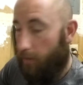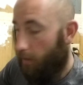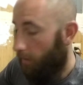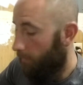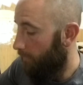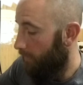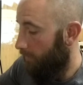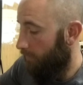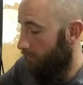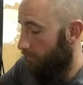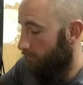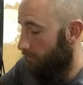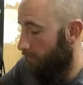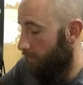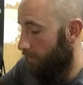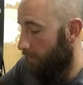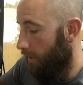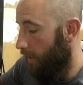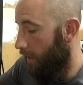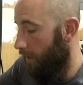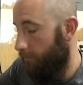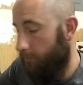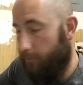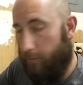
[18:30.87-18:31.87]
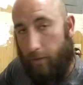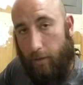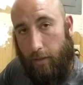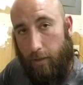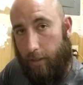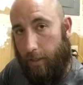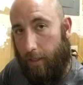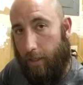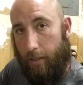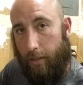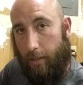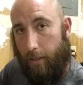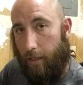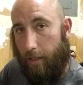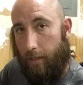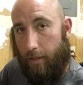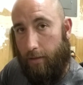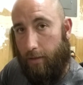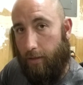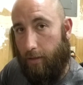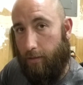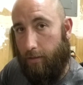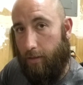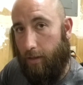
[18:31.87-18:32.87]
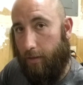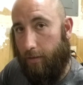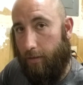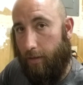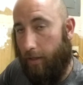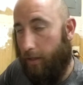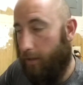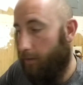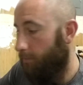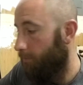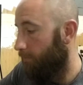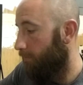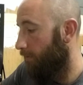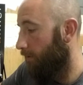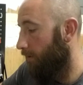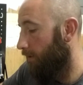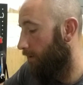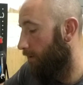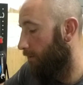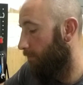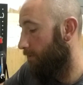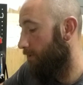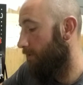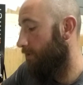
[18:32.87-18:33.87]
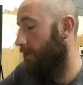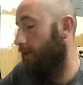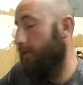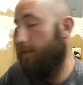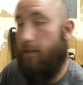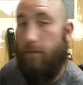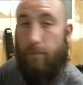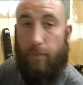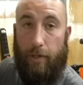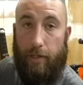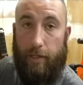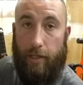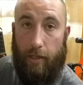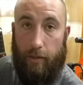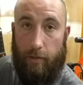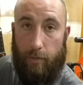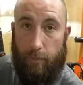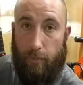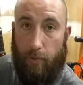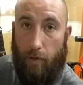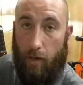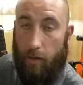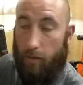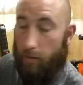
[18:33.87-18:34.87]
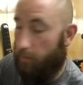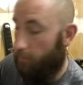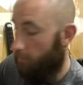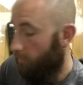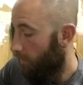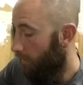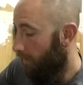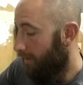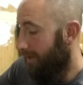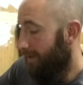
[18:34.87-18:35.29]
I mean, you're not really getting anything done there besides spreading out the product.